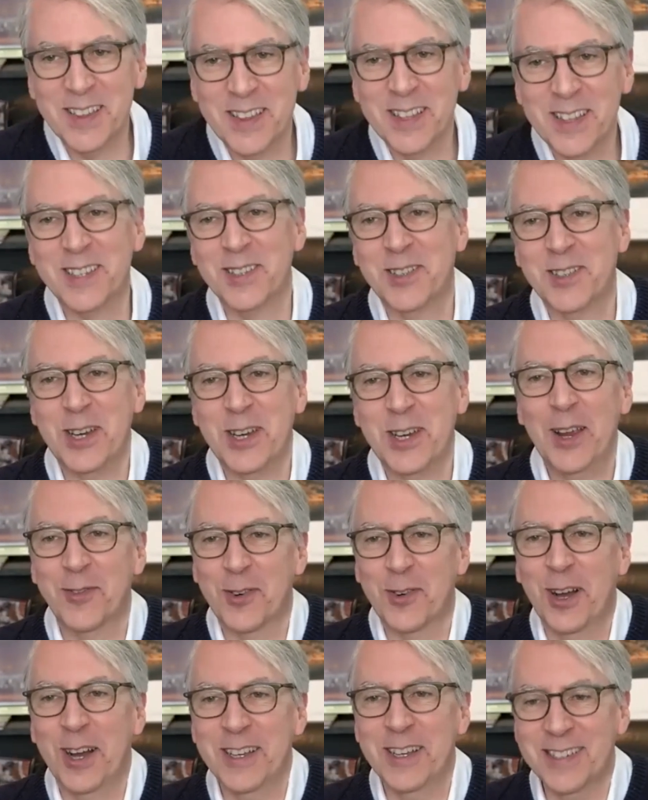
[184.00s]
This is Jay
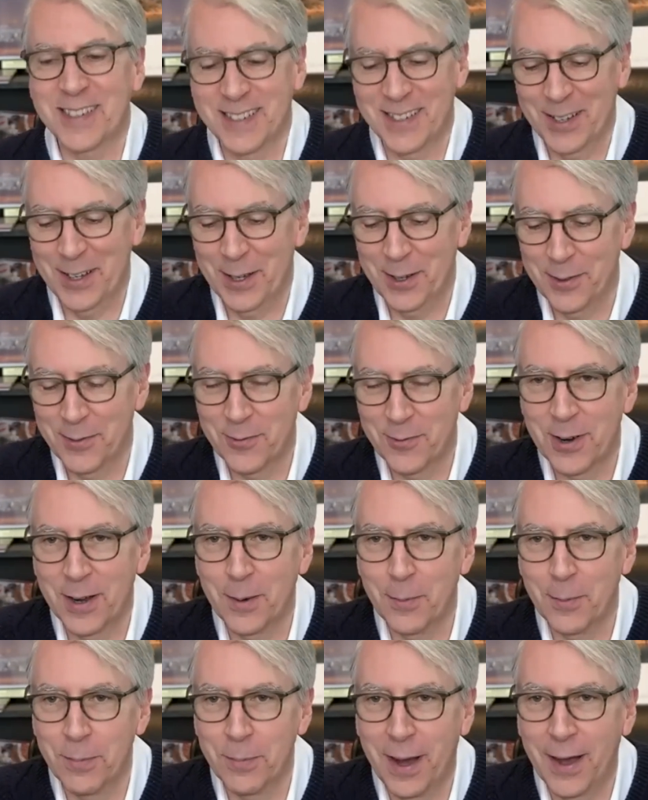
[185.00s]
Frost uh,
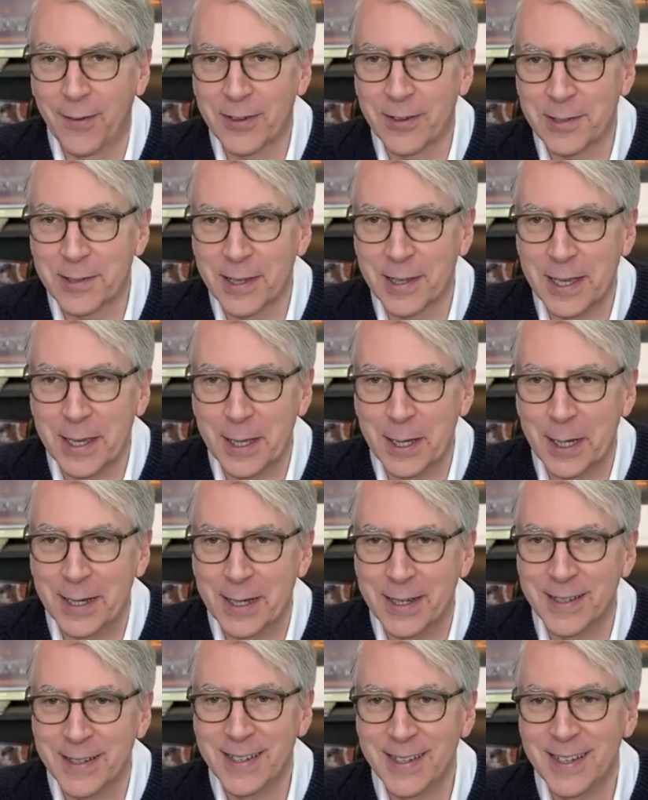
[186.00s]
from obviously
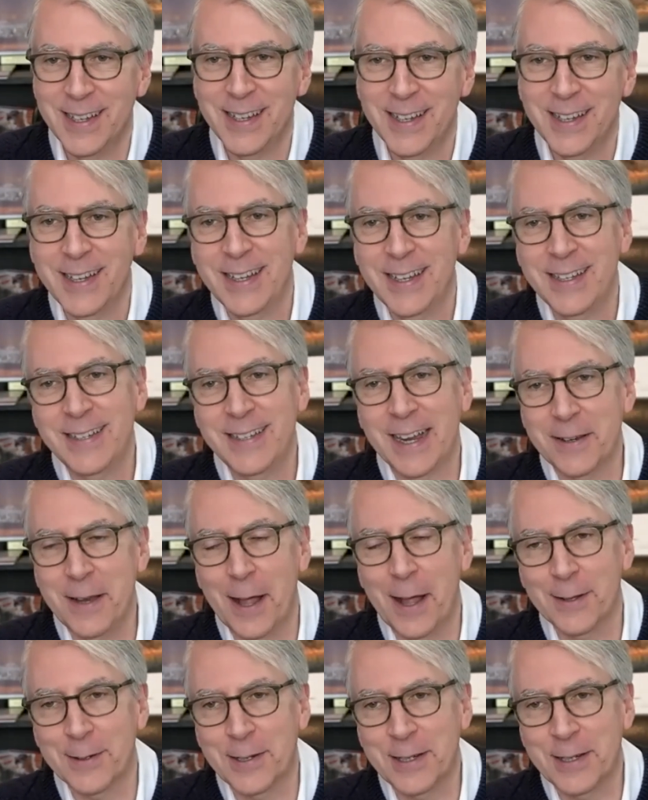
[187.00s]
uh,
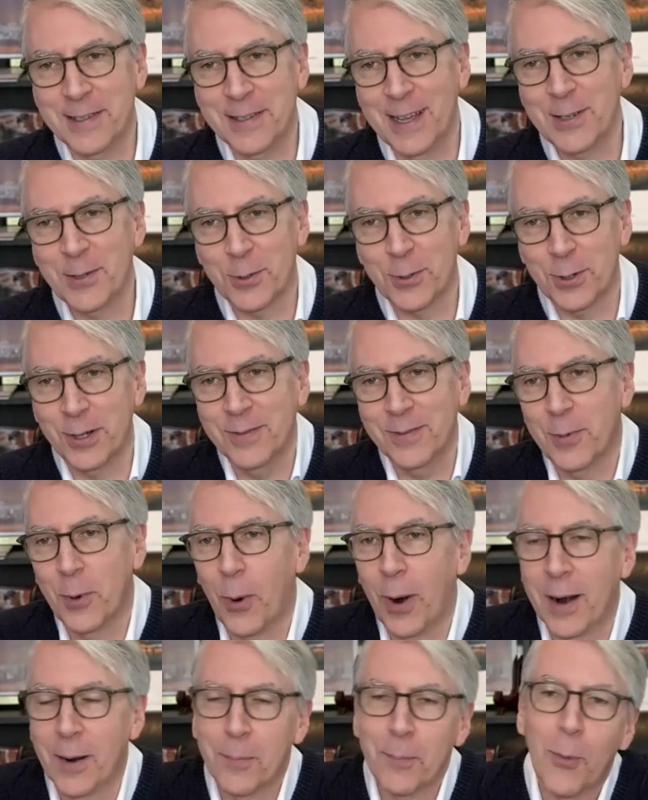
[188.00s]
Technology Central,
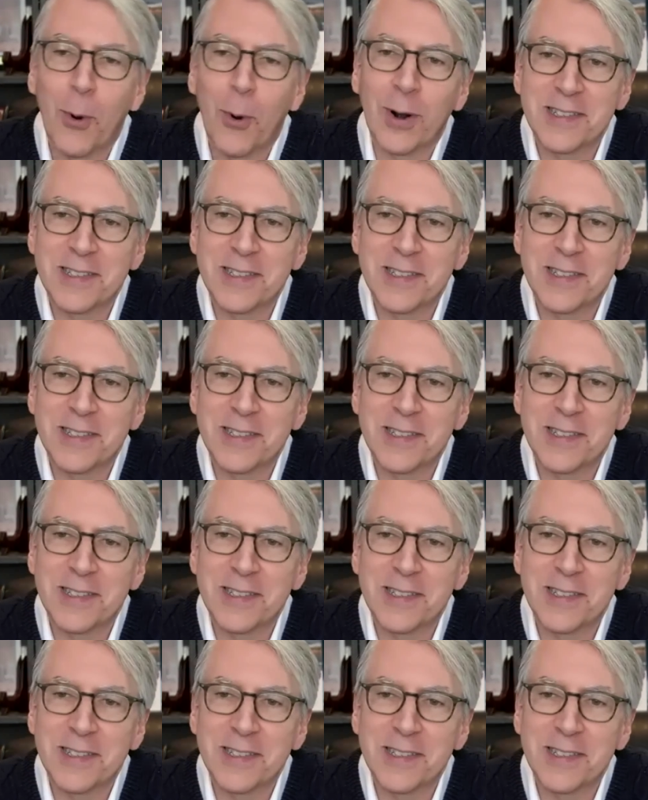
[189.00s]
or more